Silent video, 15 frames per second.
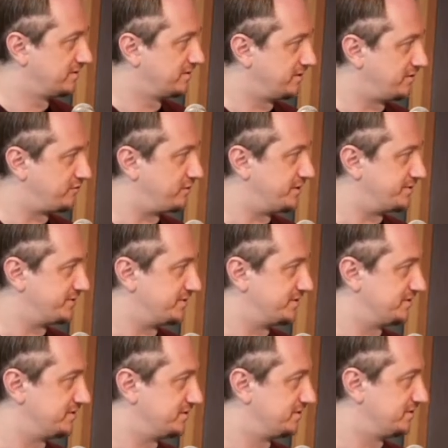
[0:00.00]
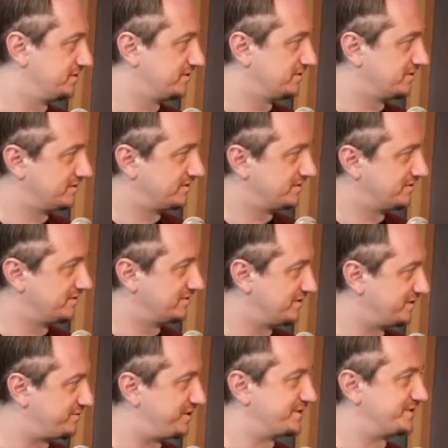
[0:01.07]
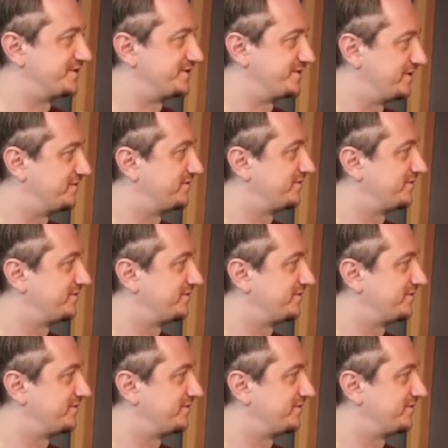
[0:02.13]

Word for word: crazy, crazy stuff.